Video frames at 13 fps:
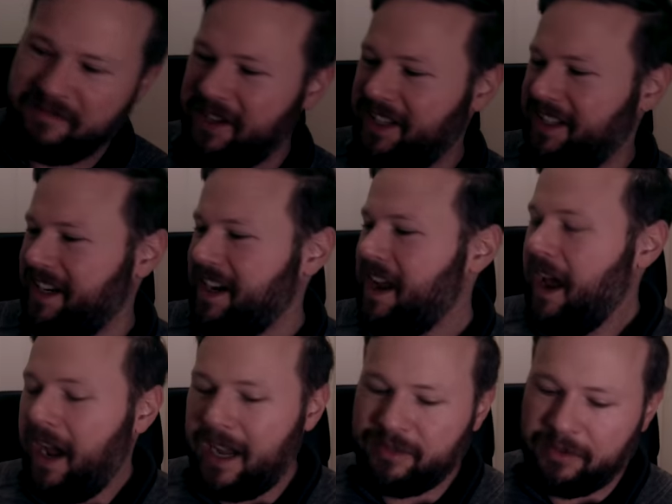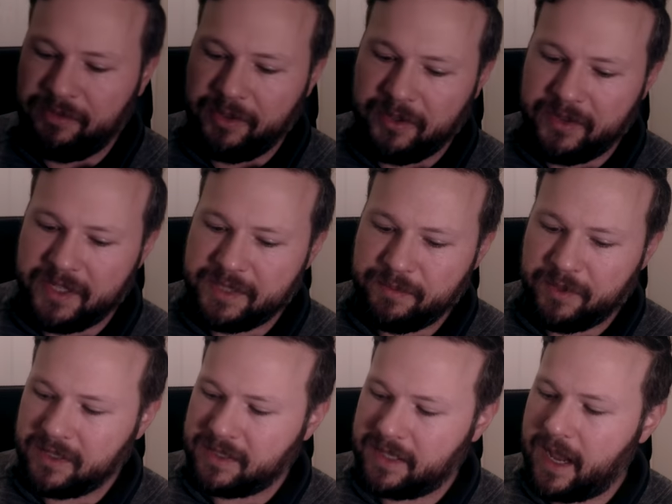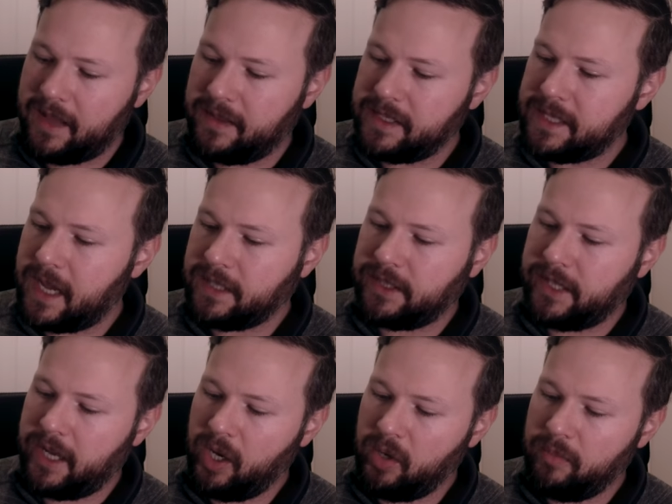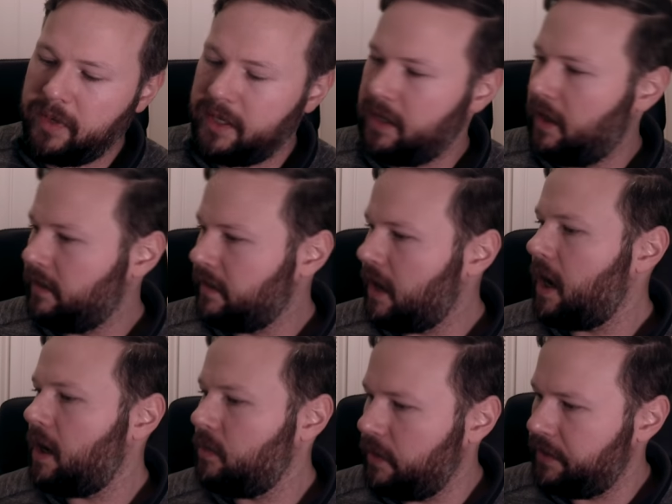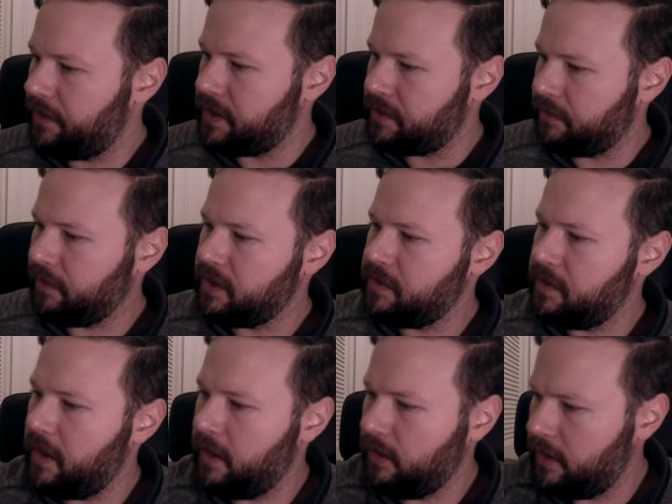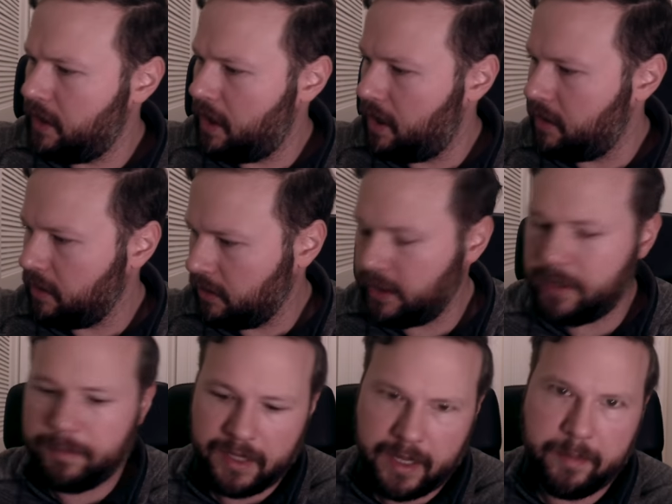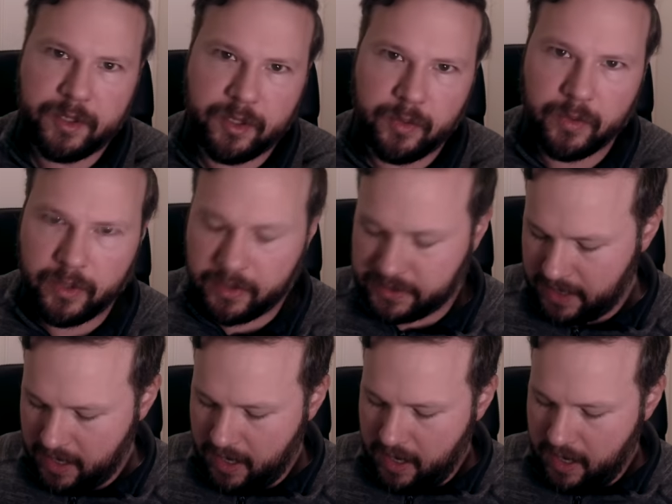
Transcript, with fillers: but like I have a few of these books. That this actually helped me a lot with this first uh, early polemical works,